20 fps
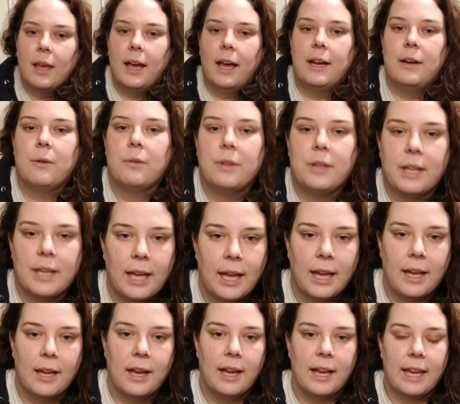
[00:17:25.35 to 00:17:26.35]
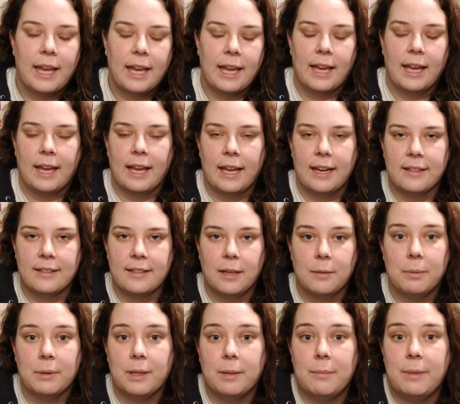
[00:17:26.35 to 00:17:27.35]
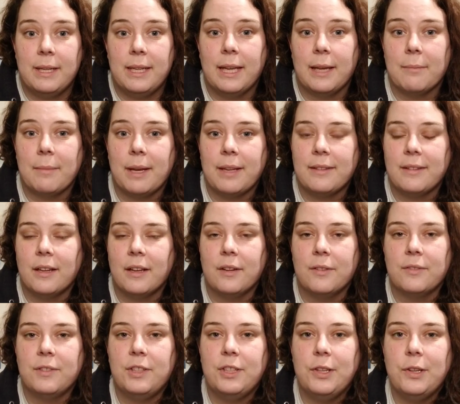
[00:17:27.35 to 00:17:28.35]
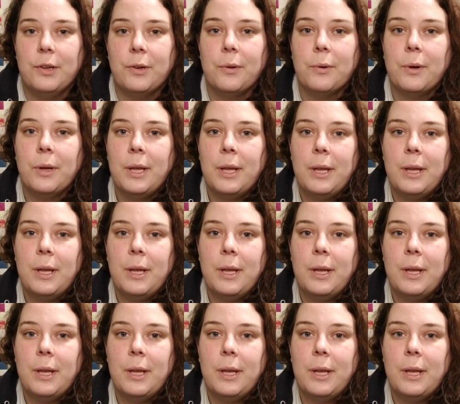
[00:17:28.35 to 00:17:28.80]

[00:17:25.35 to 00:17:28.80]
I don't think I, I can't, I gotta stop limiting myself to,